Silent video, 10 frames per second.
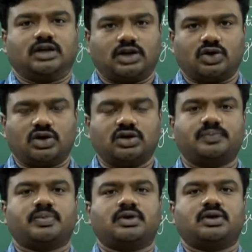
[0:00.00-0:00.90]
Hello
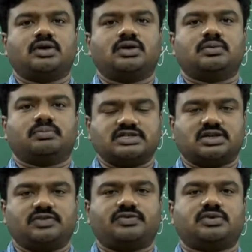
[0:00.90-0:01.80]
all,
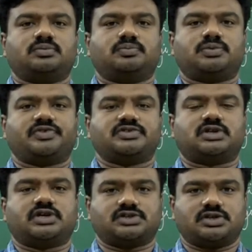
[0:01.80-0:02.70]
myself
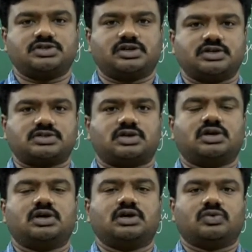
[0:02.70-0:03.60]
Professor Kishan
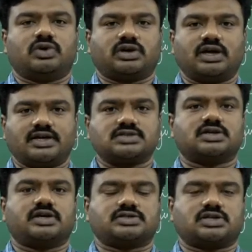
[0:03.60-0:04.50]
GS, working
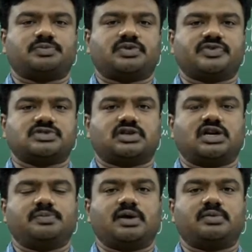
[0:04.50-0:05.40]
as Assistant Professor in
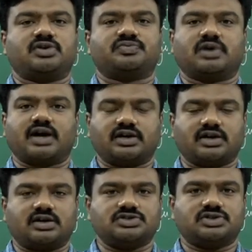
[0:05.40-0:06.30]
the Department of
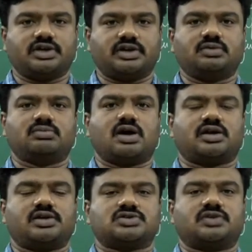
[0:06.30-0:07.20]
Mechanical Engineering,
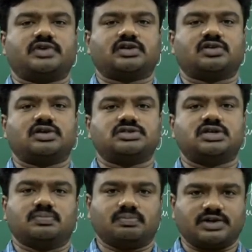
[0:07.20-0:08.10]
Maharaja Institute of
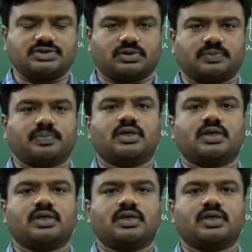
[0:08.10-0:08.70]
Technology, Mysore.